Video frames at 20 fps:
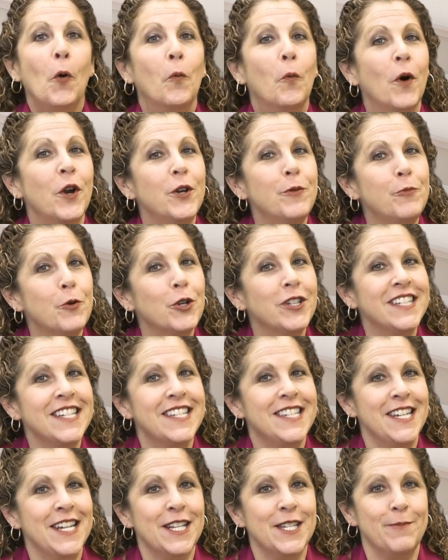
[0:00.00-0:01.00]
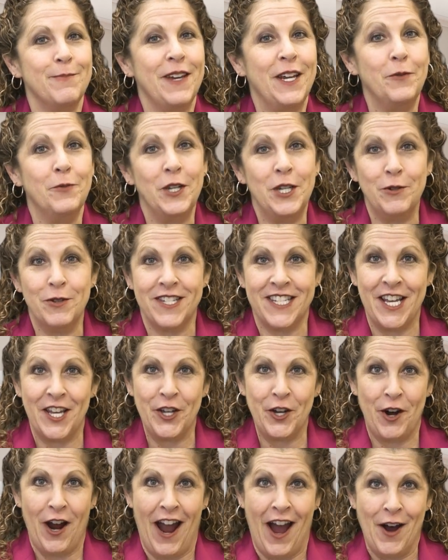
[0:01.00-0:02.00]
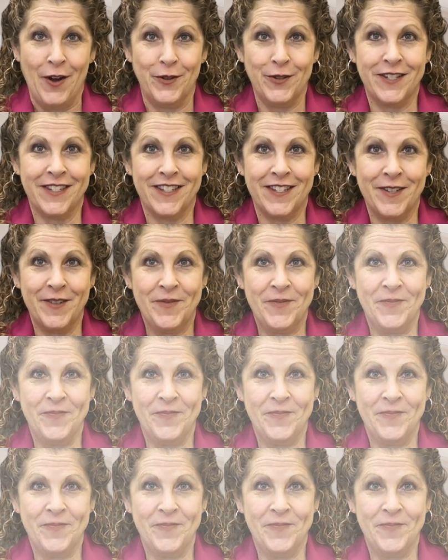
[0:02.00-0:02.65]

What do more listings mean when you sell your house?